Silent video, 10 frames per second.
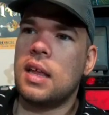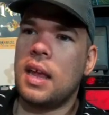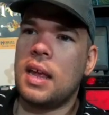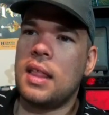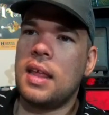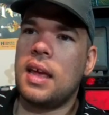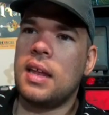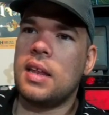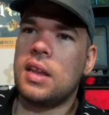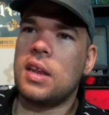And
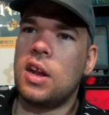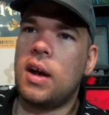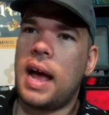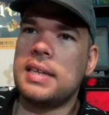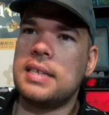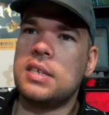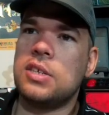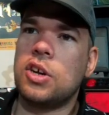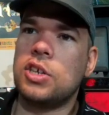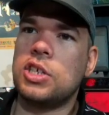then, you know, as he's
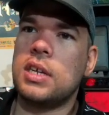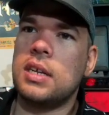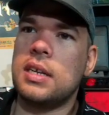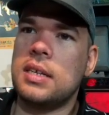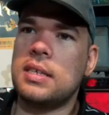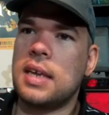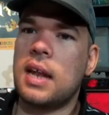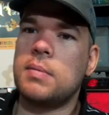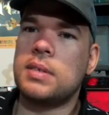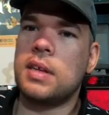searching, he's getting
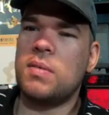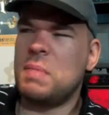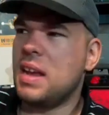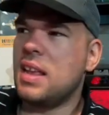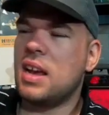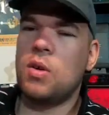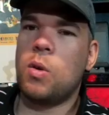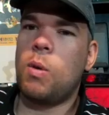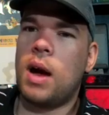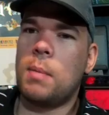himself make it like a
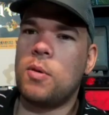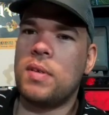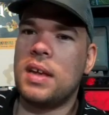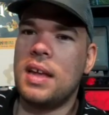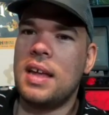noir movie.